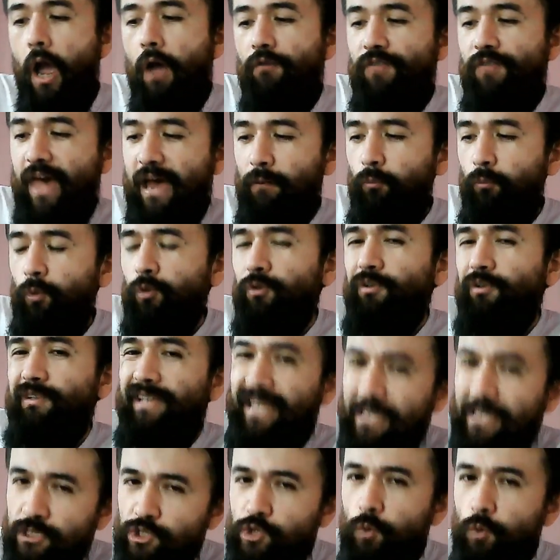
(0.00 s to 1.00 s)
that will
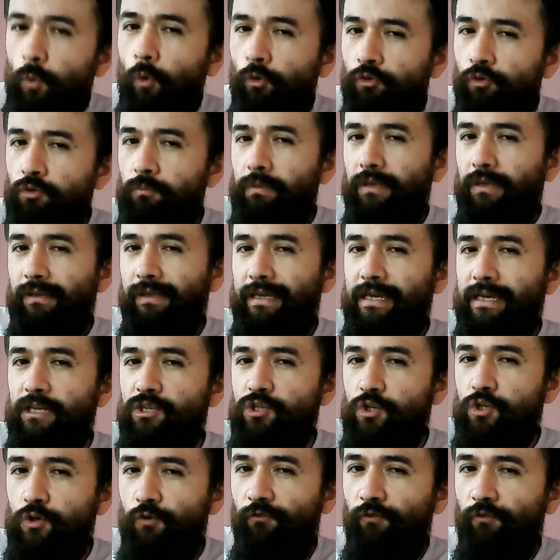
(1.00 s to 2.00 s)
lead you ultimately
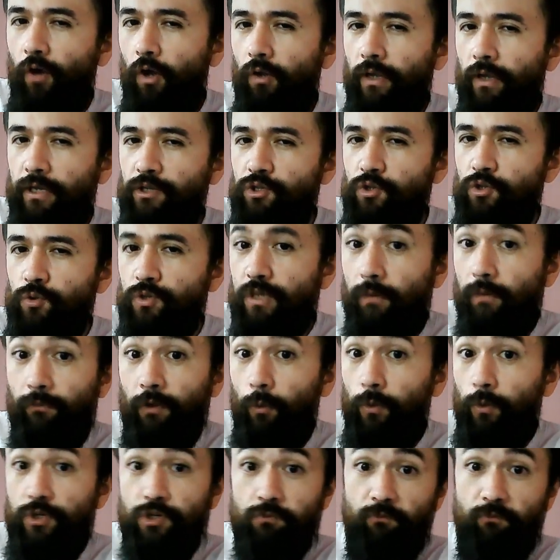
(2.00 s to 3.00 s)
to fall into
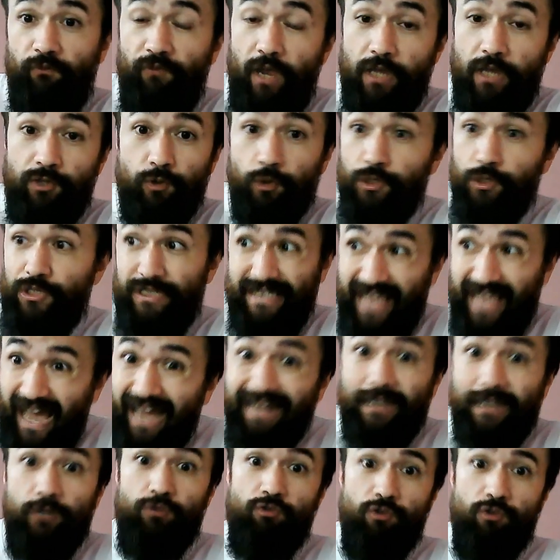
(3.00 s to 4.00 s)
something which Feser is
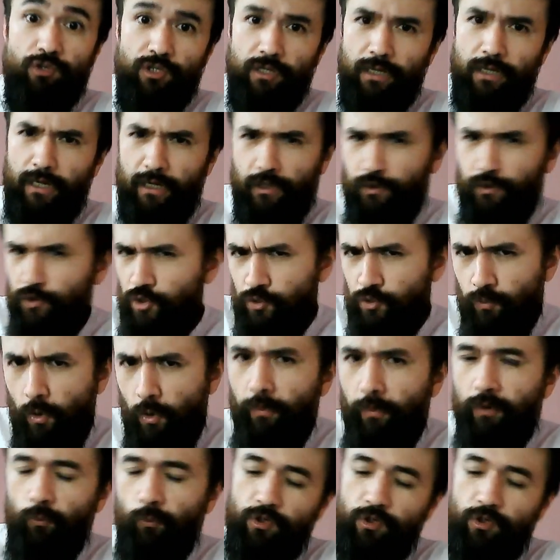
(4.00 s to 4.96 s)
not interested in at this moment,